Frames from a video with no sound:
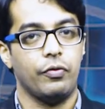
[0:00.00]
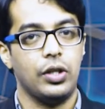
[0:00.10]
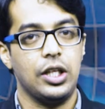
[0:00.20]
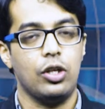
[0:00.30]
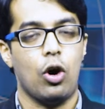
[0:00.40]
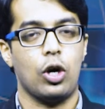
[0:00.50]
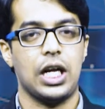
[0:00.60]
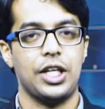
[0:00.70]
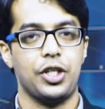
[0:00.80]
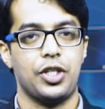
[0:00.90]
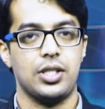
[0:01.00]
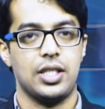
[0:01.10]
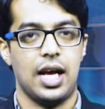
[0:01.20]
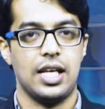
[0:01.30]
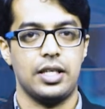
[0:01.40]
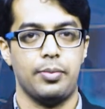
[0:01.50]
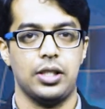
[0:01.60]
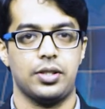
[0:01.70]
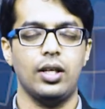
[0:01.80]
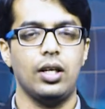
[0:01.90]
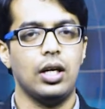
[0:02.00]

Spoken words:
within the organization's SMS.